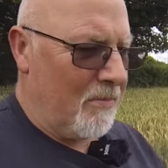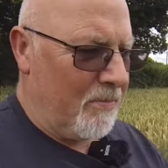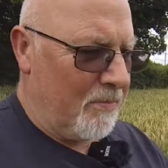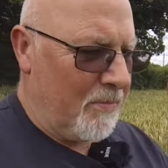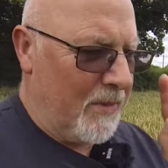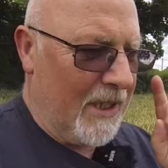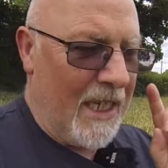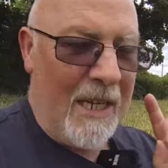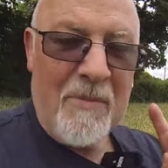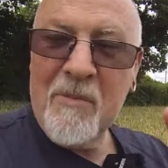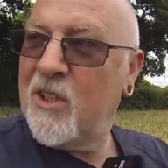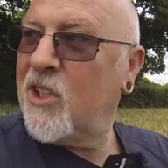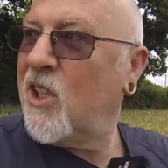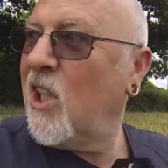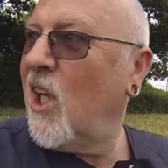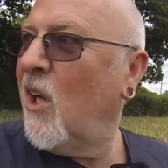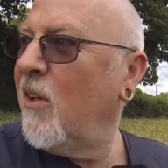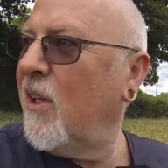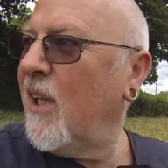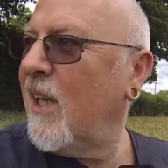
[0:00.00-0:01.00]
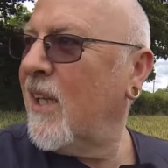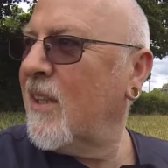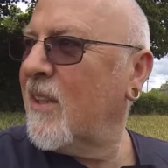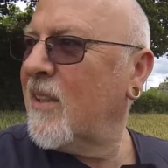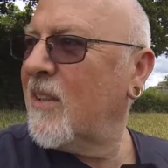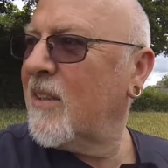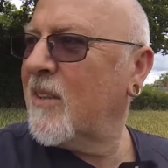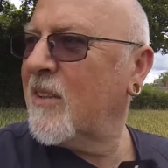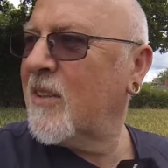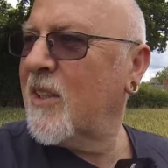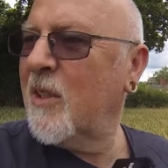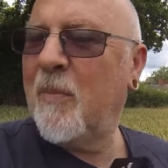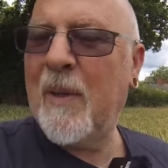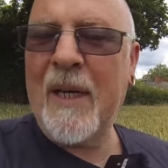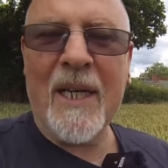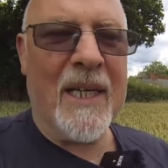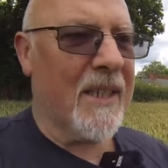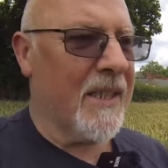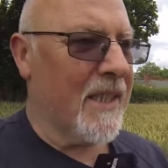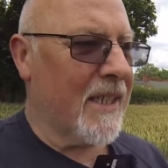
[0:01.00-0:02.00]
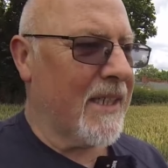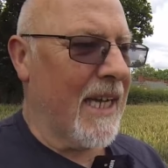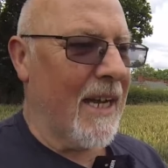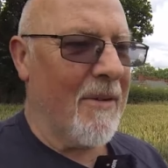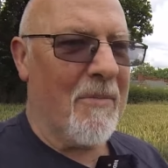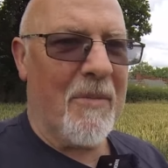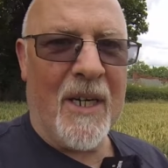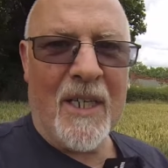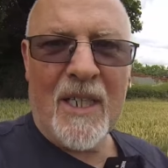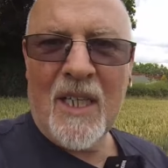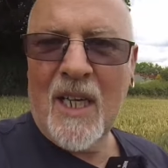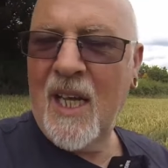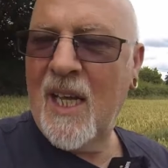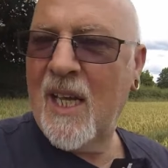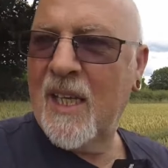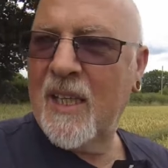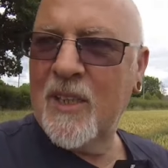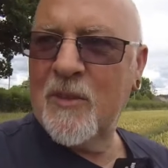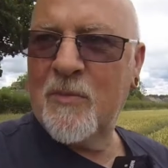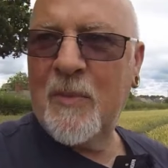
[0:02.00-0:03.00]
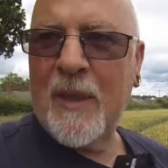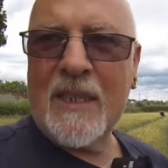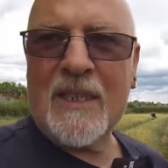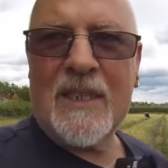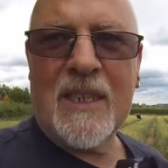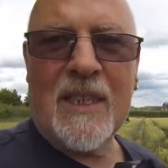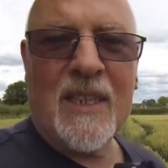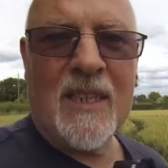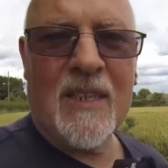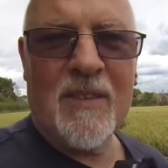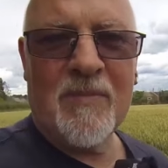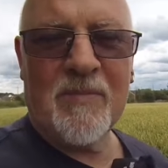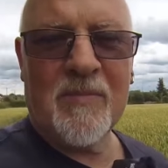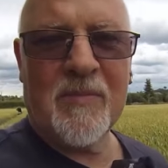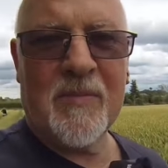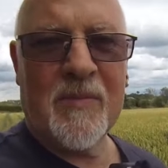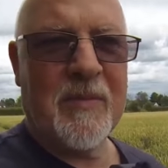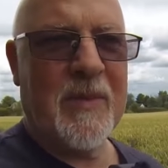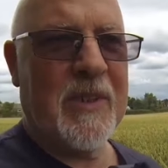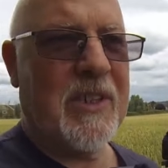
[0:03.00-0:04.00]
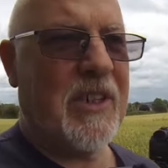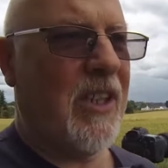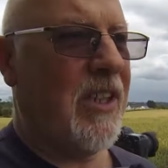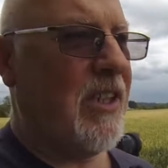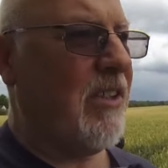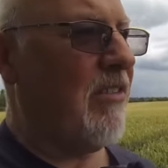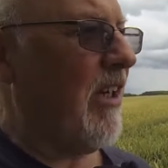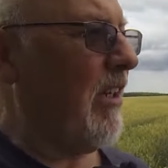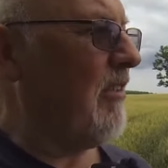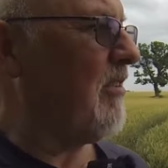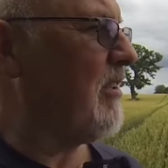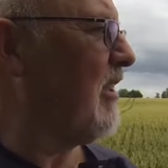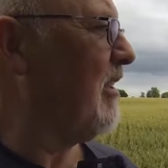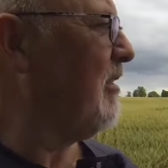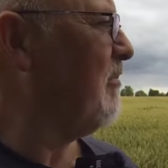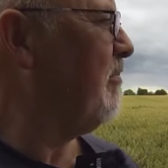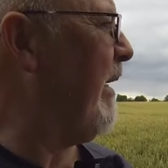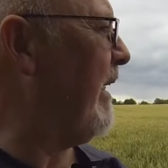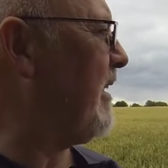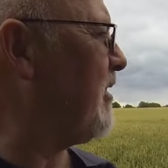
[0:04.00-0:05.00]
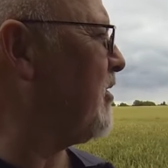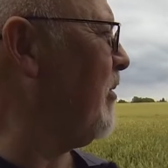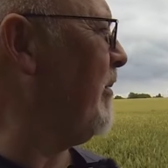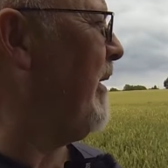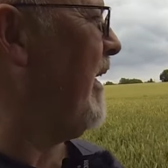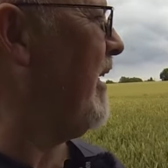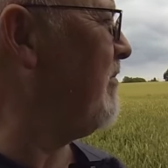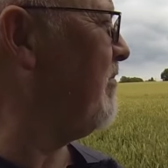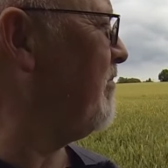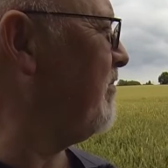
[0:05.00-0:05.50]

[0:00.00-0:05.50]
But let me show you the back of the camera. Ah, here's Betsy. Let me turn you around. Betsy, come here.